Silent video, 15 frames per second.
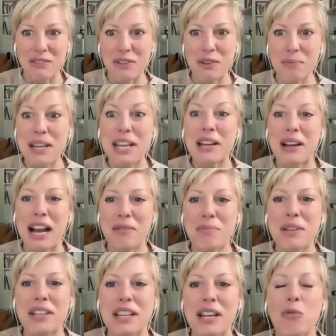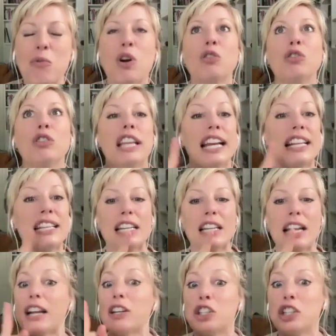for me, I'd be well, that's not
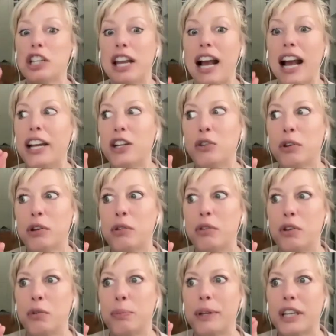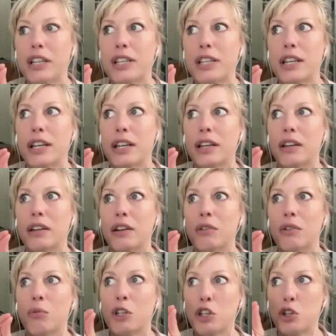actually, I agree with you because,
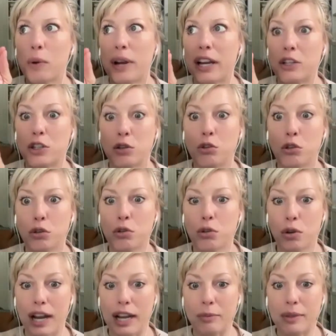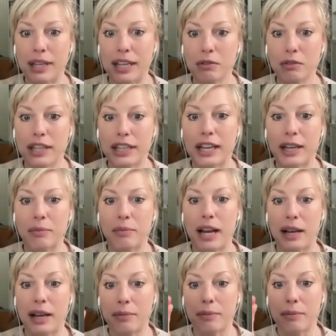which is why I do true crime now. Like
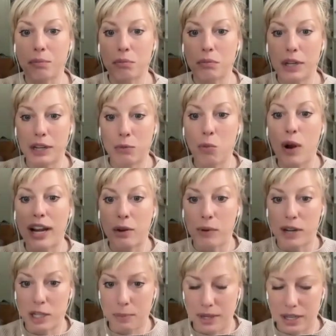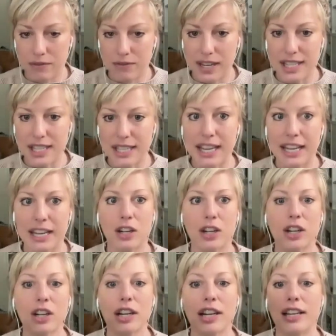and why I want to be an
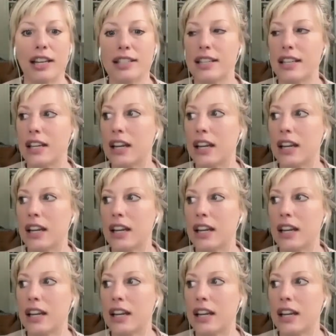investigator. And